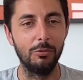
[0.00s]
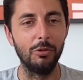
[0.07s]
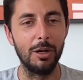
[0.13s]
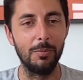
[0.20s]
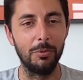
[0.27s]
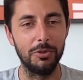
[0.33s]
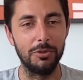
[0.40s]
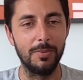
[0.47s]
were
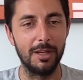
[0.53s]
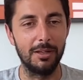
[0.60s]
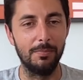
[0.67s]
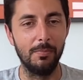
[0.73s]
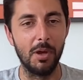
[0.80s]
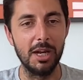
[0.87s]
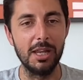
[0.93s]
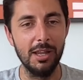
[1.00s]
able to
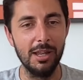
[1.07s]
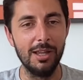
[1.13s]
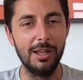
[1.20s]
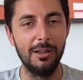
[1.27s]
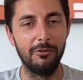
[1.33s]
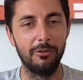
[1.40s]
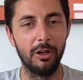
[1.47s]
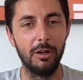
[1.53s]
make money
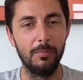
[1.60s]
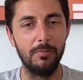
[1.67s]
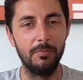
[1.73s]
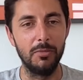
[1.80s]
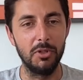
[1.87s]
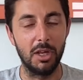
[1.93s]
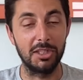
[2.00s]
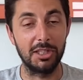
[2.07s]

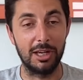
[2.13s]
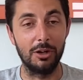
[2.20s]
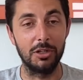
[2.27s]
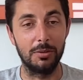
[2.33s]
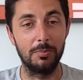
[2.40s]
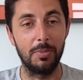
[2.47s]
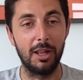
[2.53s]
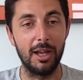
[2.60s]
from a
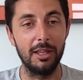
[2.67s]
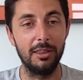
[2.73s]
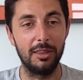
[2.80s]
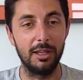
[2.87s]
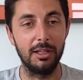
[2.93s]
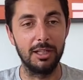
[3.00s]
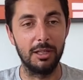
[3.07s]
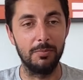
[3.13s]
scarce supply of
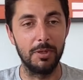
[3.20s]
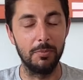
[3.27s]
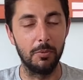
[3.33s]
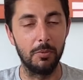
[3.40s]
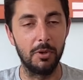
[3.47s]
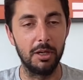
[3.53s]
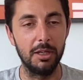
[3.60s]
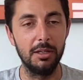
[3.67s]
things that
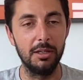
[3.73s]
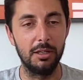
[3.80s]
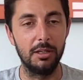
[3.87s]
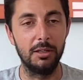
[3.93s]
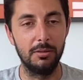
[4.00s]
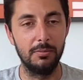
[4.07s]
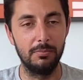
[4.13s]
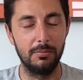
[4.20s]
people wanted,
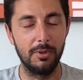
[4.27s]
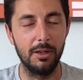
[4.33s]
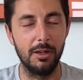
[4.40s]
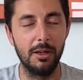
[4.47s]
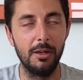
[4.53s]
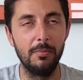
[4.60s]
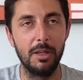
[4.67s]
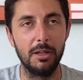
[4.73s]
and
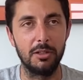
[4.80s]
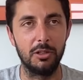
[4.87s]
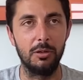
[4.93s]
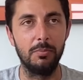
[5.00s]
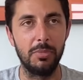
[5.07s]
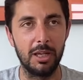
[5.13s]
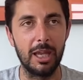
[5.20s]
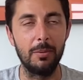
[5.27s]
um, and
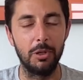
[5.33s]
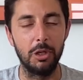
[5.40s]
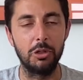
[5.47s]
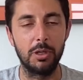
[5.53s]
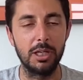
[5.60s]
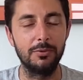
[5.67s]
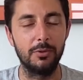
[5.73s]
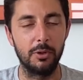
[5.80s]
so being able to
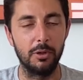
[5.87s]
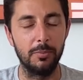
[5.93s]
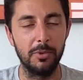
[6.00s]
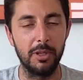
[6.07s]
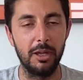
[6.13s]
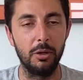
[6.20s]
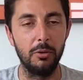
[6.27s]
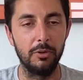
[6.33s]
transfer
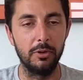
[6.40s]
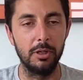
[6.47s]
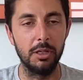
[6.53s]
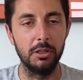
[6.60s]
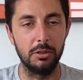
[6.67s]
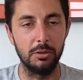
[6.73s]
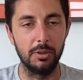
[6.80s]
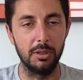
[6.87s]
that over
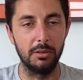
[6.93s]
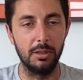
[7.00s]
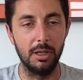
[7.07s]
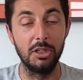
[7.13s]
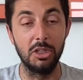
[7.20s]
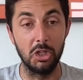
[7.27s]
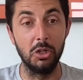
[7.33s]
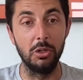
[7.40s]
into a,
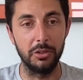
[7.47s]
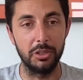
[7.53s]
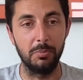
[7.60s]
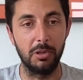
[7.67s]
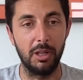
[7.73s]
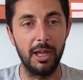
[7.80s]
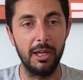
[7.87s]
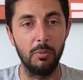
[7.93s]
a digital
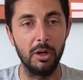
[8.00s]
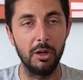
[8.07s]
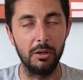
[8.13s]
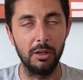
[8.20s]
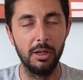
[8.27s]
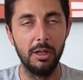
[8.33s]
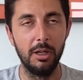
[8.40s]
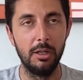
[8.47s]
supply
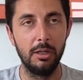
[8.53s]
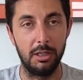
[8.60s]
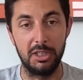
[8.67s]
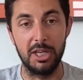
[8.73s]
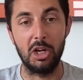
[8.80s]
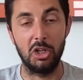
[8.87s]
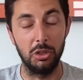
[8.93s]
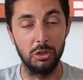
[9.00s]
where
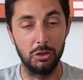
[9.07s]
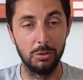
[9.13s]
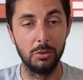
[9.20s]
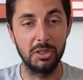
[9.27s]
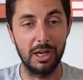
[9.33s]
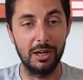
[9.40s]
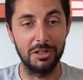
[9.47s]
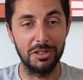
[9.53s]
it's actually true
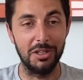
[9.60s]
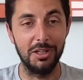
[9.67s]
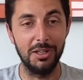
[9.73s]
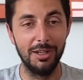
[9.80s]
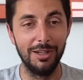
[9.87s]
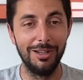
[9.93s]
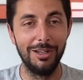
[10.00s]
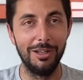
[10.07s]

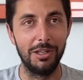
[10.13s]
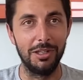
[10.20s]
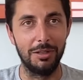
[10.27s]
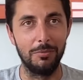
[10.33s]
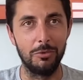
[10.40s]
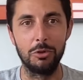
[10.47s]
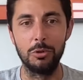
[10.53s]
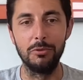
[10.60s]
scarcity,
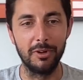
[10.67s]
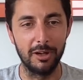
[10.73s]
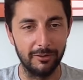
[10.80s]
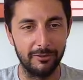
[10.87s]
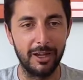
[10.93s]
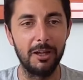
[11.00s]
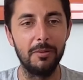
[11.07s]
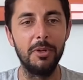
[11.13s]
um, true
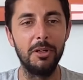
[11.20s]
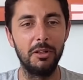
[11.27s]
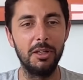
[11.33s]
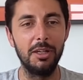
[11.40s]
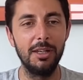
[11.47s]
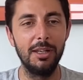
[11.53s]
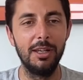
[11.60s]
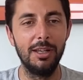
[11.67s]

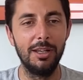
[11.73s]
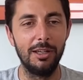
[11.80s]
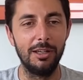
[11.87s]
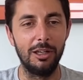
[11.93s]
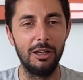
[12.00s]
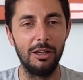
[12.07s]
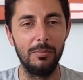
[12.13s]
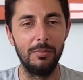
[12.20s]
verifiability,
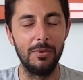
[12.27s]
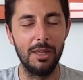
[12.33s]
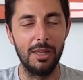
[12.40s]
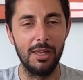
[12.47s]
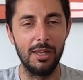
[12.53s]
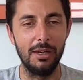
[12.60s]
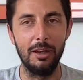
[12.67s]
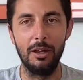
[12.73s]
um,
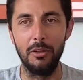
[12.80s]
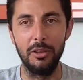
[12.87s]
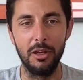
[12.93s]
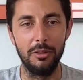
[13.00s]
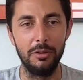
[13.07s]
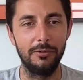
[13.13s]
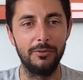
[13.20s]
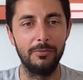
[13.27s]
and all
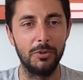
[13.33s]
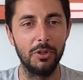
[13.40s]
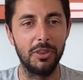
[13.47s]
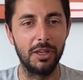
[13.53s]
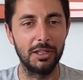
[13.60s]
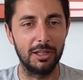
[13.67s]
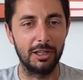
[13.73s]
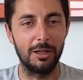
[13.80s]
the other good
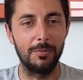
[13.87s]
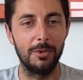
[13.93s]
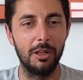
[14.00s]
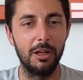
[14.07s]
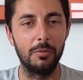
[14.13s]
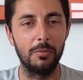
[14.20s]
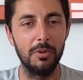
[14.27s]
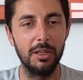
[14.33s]
things that come
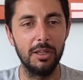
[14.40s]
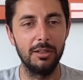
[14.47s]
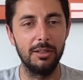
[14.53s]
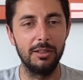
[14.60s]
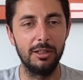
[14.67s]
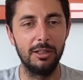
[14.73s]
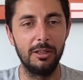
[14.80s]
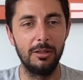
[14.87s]
along with it
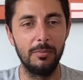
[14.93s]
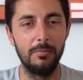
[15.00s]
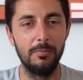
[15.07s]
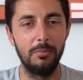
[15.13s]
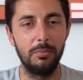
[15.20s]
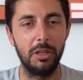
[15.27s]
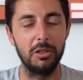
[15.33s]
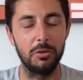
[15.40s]

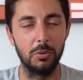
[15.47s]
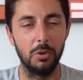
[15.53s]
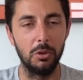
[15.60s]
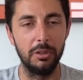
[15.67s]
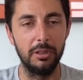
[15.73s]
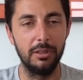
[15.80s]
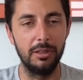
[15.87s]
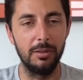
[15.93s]
um, plays a
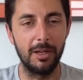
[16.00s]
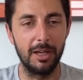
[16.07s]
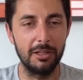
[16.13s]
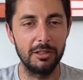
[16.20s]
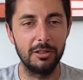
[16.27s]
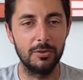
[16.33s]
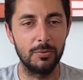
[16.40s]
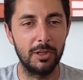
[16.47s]
role in, in my
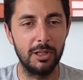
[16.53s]
answer as